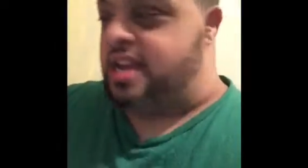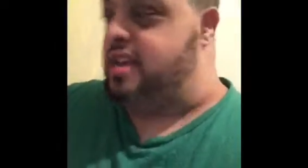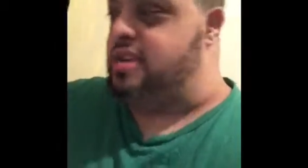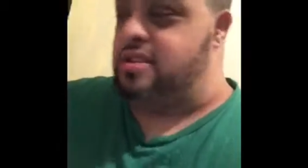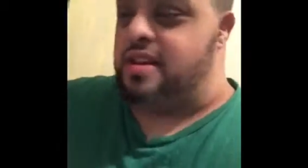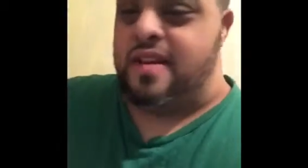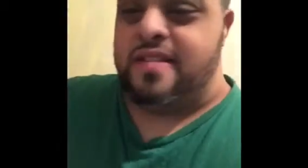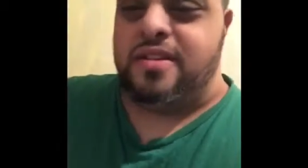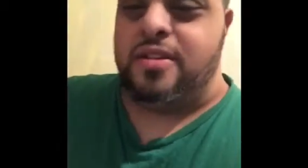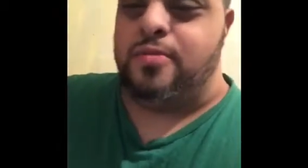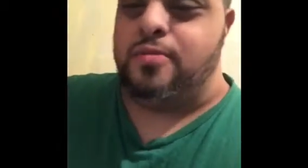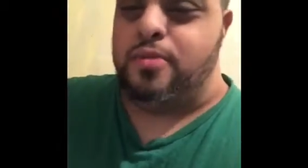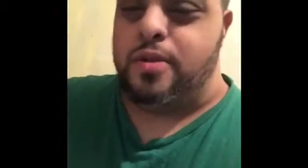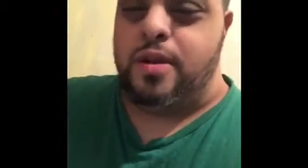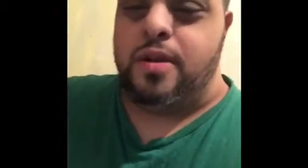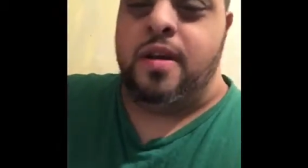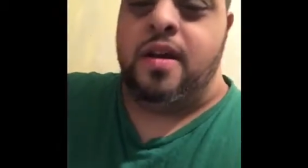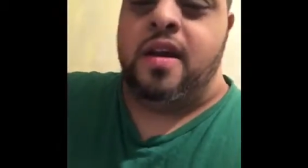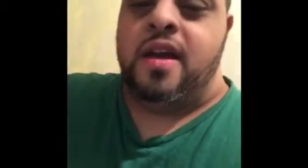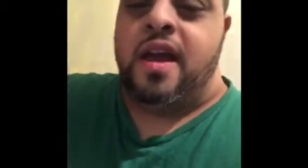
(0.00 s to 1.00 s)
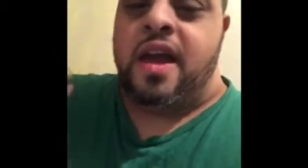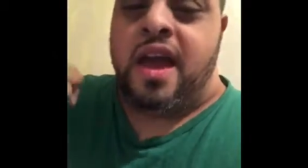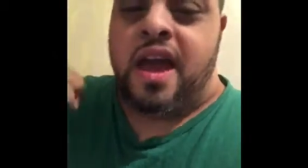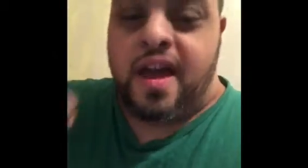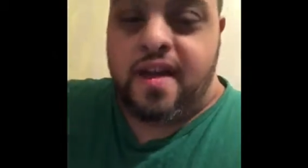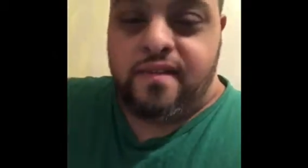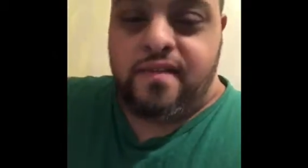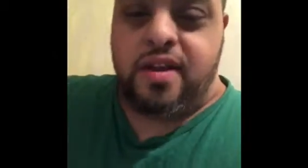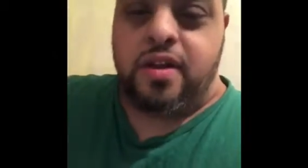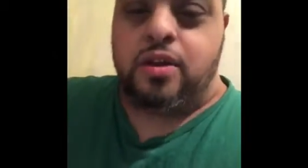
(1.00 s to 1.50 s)
And you have to wear
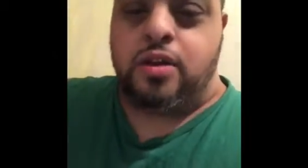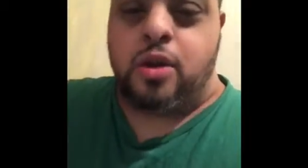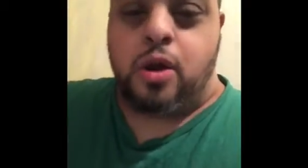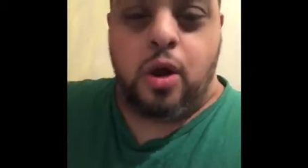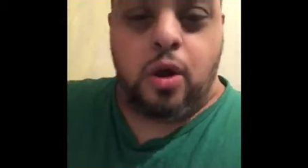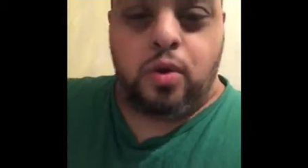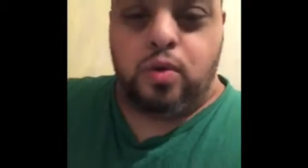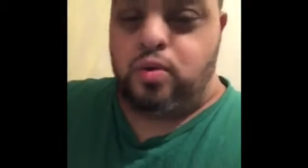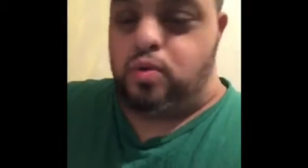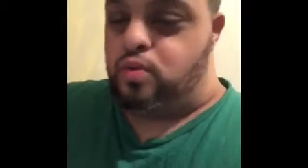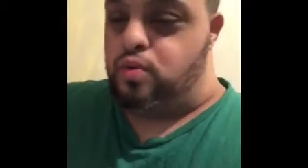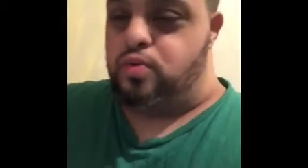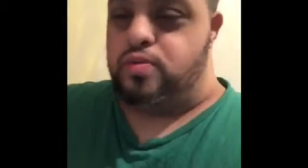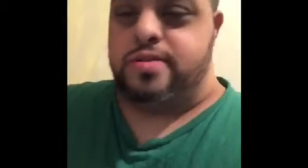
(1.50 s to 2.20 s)
heavy coat.